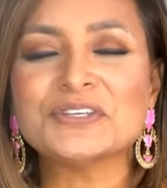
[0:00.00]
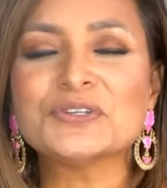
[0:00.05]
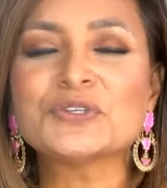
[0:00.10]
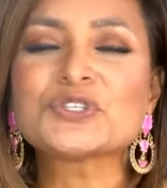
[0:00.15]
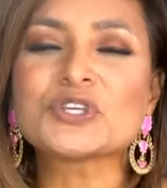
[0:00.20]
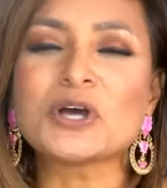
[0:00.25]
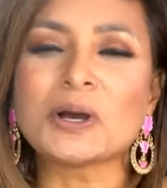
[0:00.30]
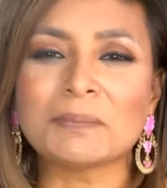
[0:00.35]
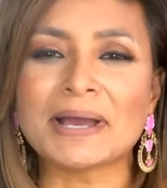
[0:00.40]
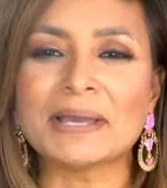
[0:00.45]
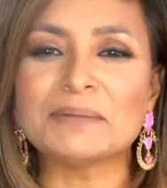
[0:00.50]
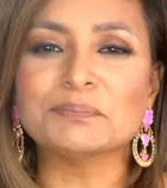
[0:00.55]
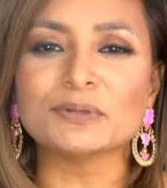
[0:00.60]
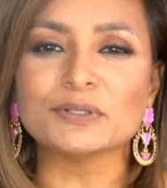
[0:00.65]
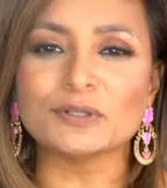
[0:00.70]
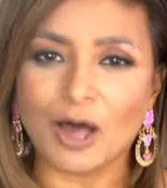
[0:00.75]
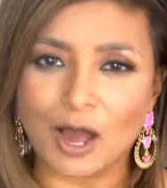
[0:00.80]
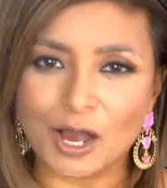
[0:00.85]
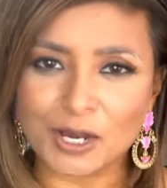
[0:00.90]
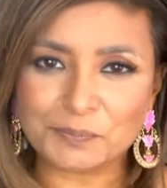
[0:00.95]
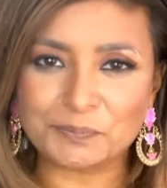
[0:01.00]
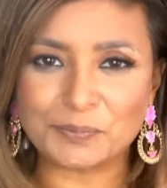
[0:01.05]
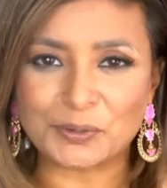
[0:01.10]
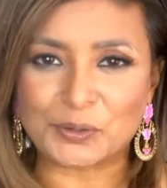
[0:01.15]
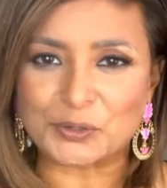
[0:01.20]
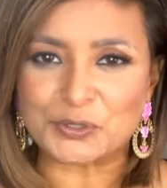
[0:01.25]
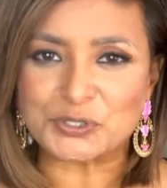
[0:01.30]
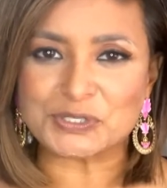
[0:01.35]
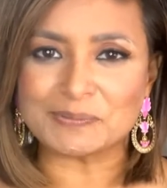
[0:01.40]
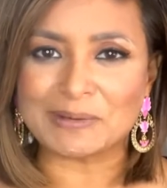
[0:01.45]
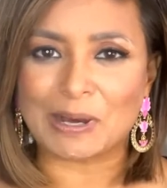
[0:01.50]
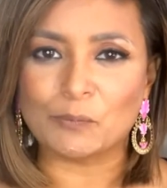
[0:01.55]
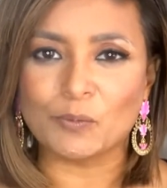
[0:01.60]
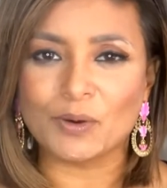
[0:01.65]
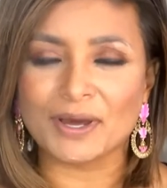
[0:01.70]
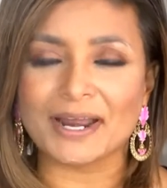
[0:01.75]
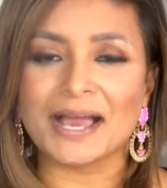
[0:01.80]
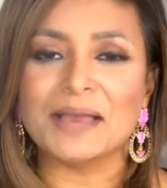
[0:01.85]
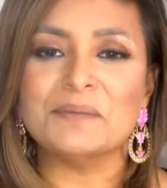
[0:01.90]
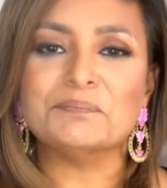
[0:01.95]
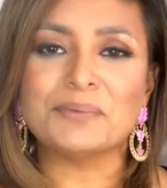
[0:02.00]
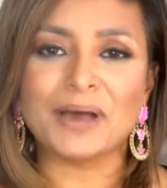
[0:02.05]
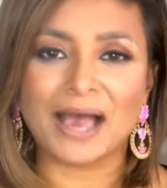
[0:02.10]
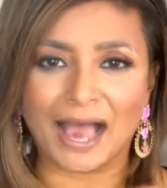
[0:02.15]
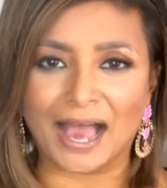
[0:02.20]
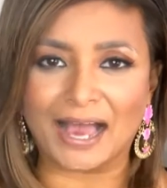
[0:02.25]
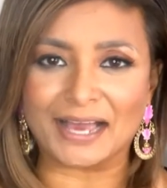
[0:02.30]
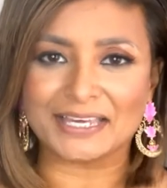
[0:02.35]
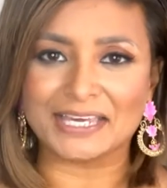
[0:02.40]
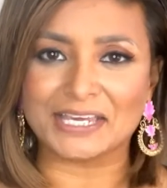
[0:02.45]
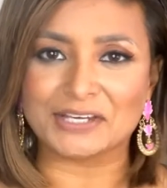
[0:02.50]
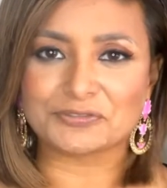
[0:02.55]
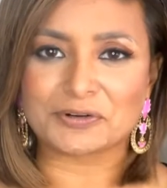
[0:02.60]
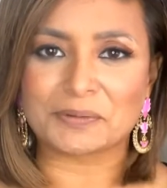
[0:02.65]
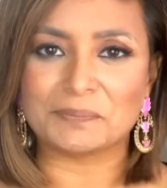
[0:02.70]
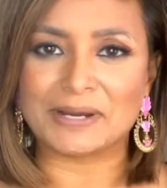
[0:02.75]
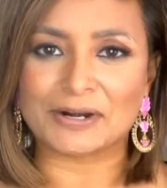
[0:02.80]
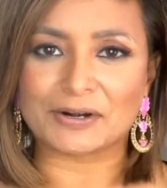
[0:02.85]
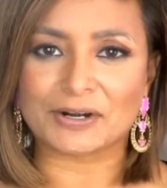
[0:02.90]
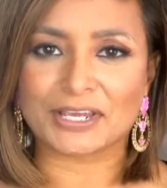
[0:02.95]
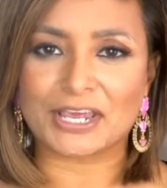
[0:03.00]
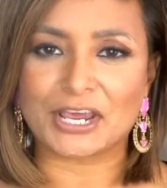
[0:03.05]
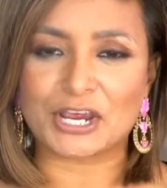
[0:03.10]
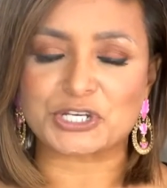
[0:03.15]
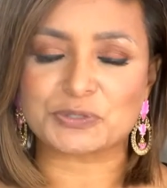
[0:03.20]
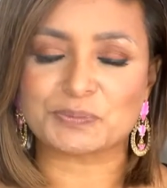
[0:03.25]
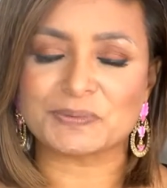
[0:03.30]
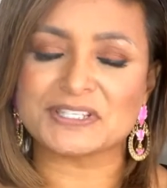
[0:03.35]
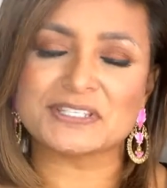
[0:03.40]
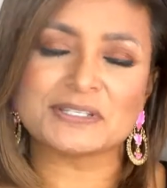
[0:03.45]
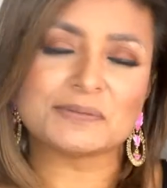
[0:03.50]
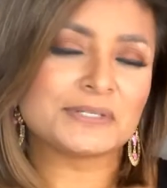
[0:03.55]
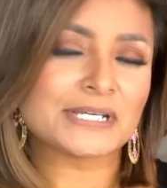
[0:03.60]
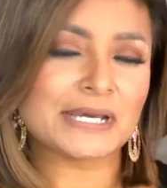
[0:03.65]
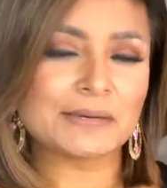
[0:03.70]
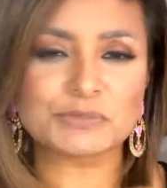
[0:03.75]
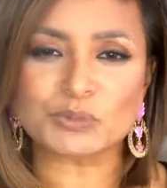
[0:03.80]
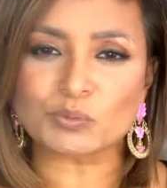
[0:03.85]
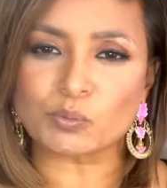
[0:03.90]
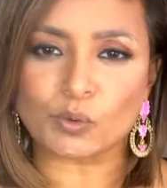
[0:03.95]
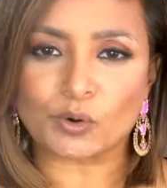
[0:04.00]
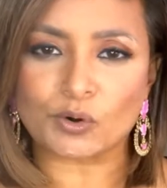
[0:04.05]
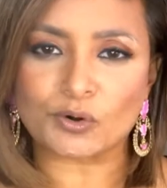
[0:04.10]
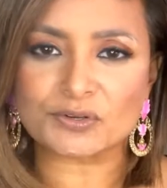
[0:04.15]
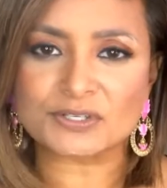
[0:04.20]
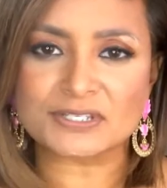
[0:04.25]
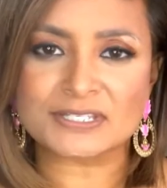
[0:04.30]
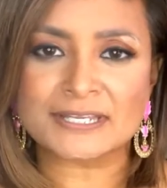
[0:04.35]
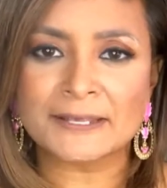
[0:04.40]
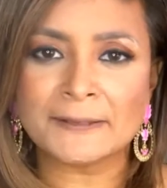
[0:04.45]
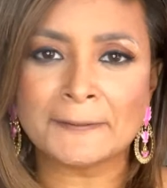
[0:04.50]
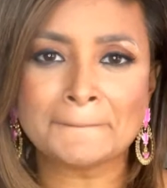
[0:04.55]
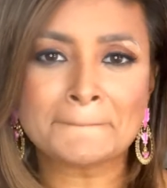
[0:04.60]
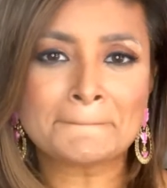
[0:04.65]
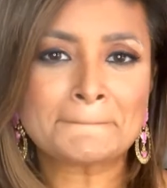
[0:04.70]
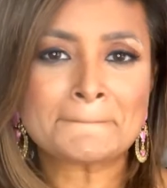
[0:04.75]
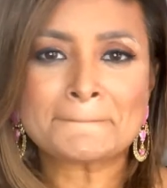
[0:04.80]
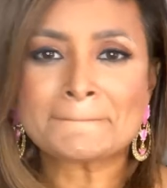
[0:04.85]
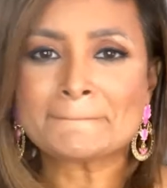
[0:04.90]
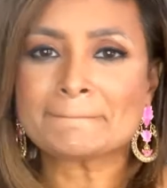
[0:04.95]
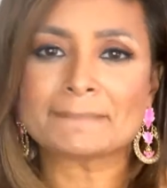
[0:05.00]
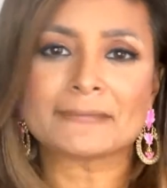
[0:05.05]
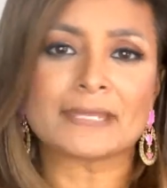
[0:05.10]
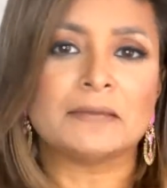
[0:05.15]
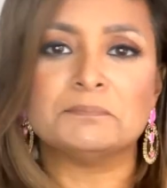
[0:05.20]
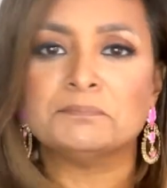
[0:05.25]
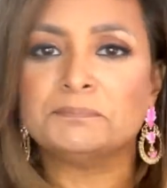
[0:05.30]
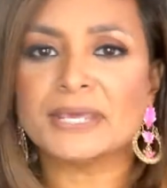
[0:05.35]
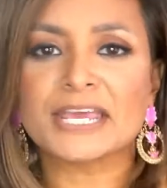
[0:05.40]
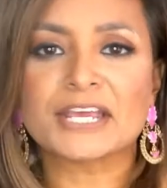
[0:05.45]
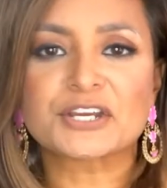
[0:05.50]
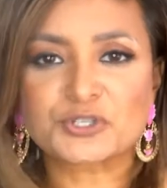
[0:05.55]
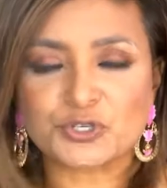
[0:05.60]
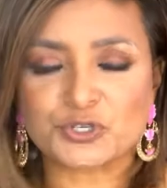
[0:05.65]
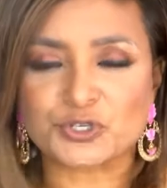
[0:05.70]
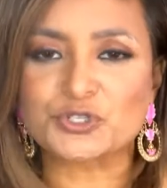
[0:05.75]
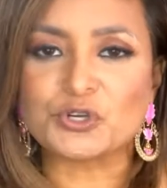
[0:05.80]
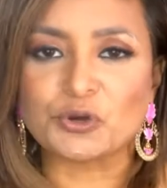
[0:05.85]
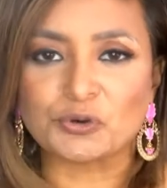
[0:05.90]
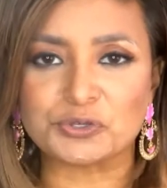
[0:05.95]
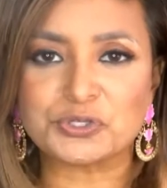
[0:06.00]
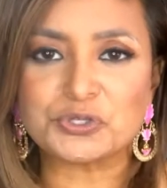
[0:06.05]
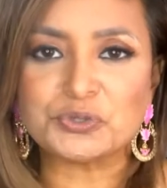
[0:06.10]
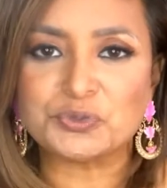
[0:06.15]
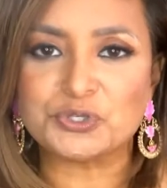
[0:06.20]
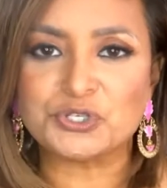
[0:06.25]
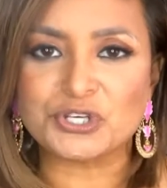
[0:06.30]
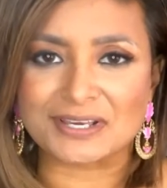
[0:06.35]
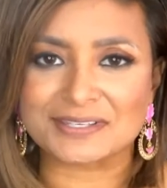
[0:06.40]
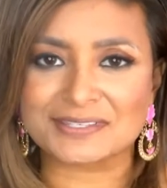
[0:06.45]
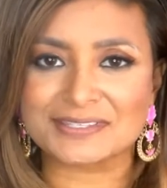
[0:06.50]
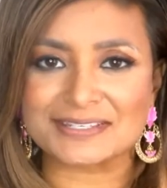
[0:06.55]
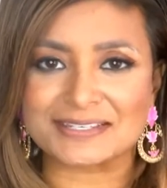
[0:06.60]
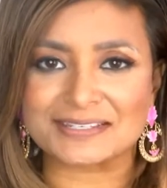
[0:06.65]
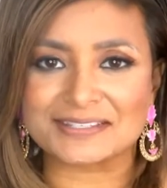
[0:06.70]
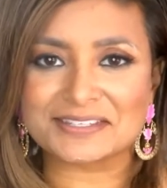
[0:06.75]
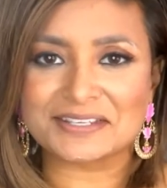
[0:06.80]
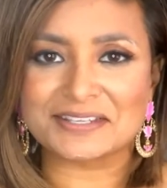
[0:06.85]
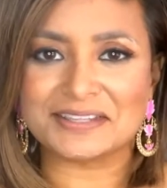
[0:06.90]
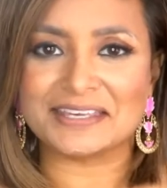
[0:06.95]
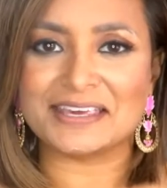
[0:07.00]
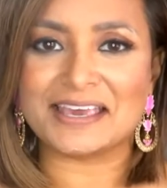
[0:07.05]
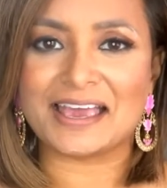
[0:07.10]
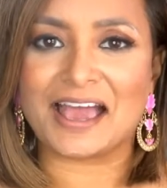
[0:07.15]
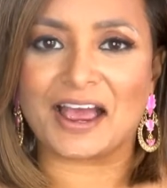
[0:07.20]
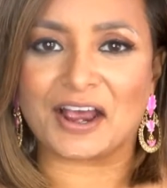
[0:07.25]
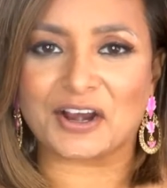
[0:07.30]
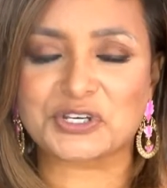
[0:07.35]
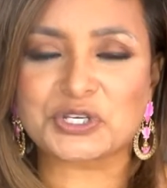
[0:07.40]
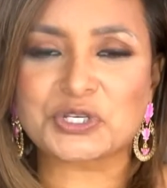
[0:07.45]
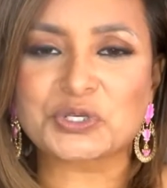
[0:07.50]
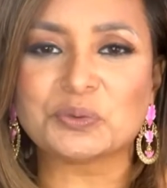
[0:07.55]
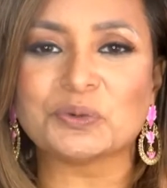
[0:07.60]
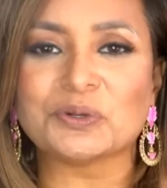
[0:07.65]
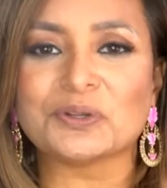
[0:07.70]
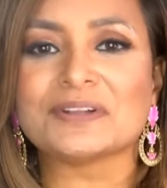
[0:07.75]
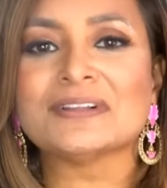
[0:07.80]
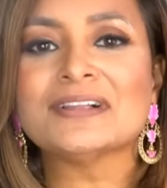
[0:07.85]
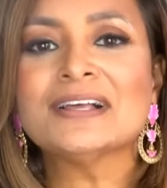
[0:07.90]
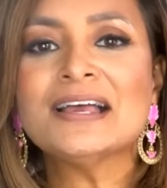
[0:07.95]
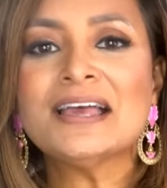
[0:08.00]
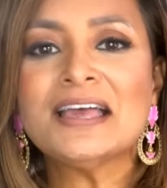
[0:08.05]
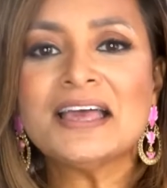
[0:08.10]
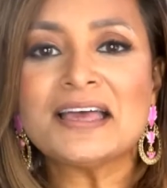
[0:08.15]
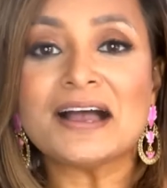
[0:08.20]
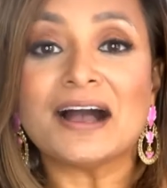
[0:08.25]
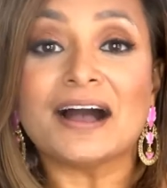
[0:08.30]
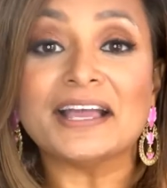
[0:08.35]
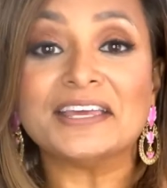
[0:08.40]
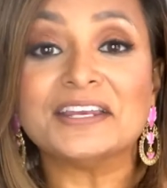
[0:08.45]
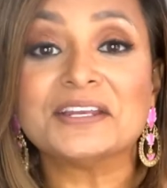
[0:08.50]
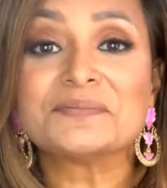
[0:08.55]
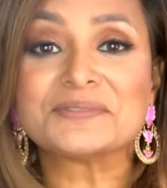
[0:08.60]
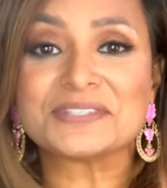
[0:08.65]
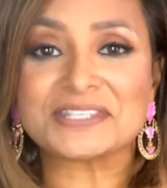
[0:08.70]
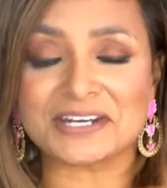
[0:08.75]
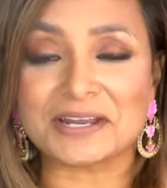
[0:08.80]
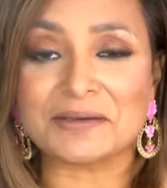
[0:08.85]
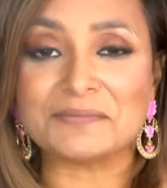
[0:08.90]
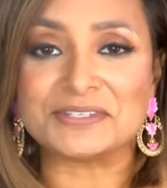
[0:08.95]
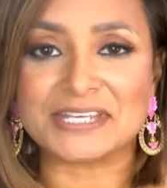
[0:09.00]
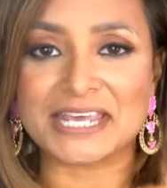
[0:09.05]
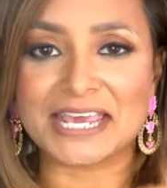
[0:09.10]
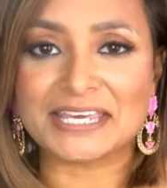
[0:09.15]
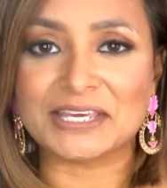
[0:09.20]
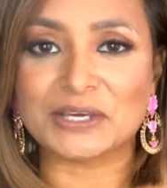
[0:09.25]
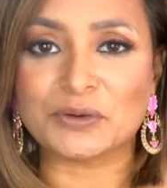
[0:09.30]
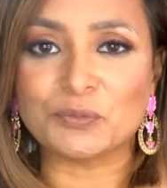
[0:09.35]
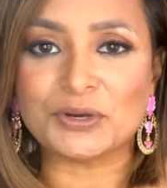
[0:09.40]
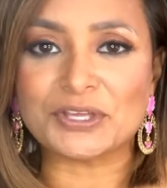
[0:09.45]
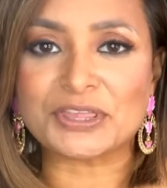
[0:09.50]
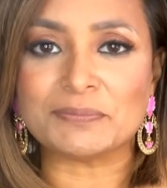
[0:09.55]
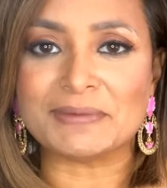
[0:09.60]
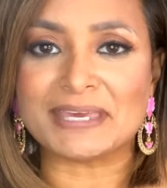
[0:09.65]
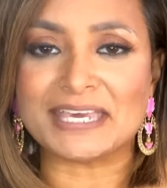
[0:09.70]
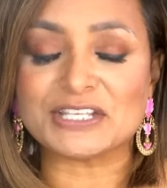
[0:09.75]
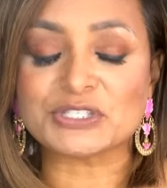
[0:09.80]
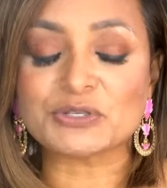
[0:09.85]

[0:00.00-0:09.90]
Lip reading: you saw my blog post about what I'm packing for Marrakech, but sometimes words and pictures don't do justice to the actual items that I'm taking with me.